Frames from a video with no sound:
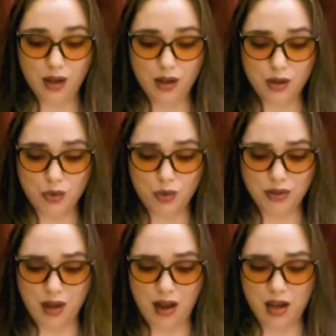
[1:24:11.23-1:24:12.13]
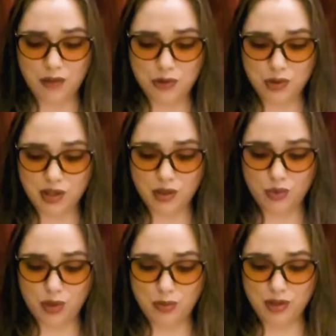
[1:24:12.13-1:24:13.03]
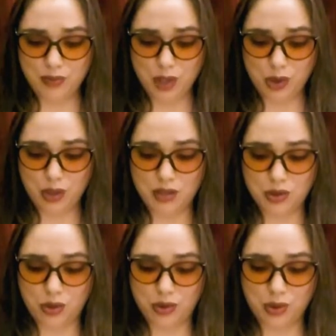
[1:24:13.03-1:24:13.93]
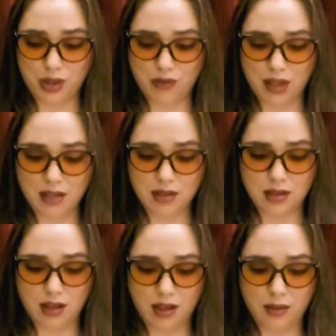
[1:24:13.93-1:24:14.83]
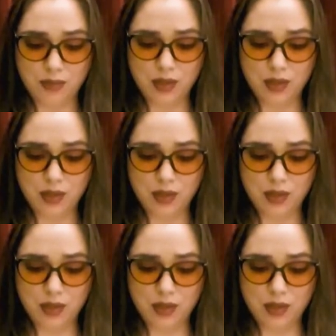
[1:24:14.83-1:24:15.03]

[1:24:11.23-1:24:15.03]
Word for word: What the half drunken woman who I told you of last night